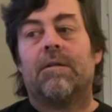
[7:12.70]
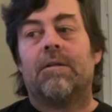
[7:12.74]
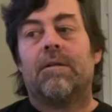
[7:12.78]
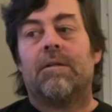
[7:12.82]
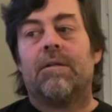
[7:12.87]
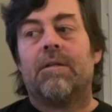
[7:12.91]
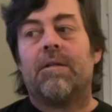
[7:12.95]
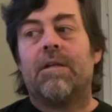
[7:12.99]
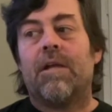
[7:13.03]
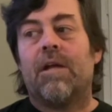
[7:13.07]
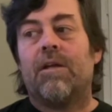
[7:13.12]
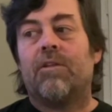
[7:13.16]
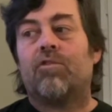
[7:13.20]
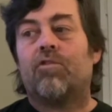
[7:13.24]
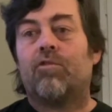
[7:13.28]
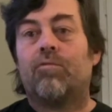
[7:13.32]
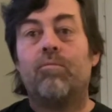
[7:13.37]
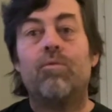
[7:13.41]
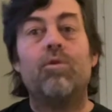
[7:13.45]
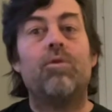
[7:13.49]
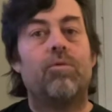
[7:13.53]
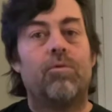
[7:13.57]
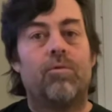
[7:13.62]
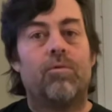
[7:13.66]
yet
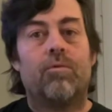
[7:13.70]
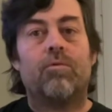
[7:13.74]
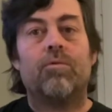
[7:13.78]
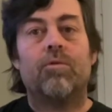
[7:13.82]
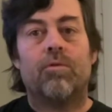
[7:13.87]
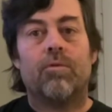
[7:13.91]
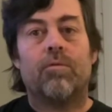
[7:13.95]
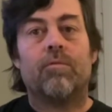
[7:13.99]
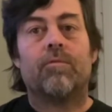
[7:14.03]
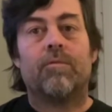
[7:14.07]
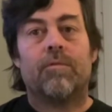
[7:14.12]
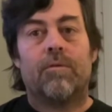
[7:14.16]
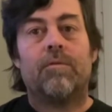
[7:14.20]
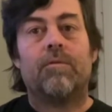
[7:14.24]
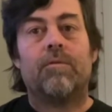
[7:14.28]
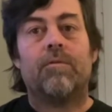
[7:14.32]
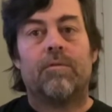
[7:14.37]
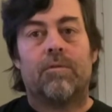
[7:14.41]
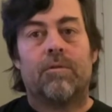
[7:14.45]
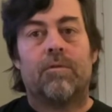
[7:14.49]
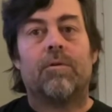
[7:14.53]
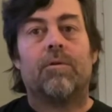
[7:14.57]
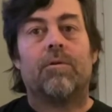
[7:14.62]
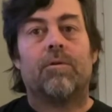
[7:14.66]
smooth groove,
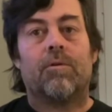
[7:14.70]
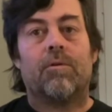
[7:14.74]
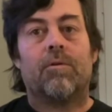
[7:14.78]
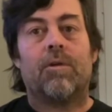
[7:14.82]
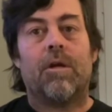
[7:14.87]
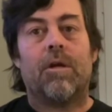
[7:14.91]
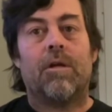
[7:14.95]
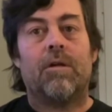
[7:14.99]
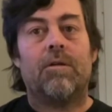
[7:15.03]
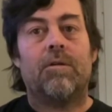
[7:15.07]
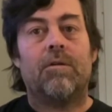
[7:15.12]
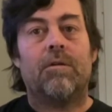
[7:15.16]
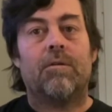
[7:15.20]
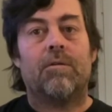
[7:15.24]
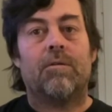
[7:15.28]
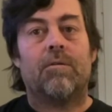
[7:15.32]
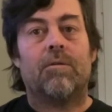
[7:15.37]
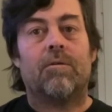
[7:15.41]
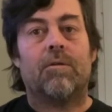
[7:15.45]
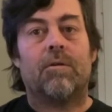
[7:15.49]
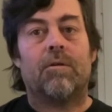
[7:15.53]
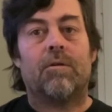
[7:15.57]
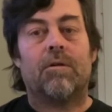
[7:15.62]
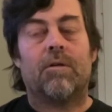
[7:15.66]
okay,
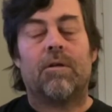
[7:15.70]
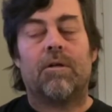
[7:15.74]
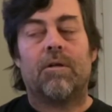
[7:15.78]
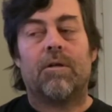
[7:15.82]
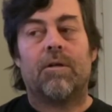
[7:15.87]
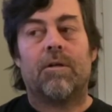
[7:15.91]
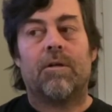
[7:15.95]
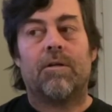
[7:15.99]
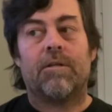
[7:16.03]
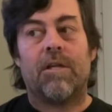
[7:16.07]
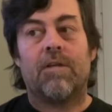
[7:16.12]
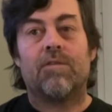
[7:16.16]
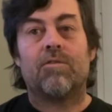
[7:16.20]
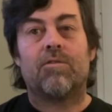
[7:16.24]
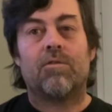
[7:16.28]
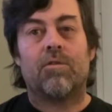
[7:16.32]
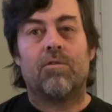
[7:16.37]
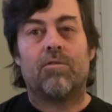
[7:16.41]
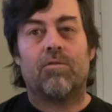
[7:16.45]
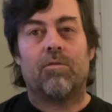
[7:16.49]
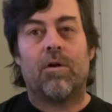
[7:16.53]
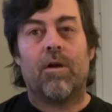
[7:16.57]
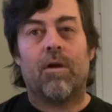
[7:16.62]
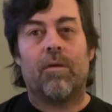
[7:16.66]
against the
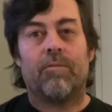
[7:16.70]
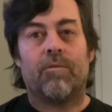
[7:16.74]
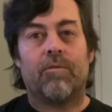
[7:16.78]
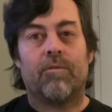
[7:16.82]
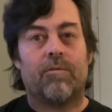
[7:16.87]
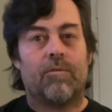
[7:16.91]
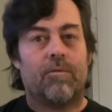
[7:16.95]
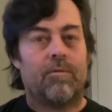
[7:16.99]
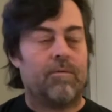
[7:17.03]
drums.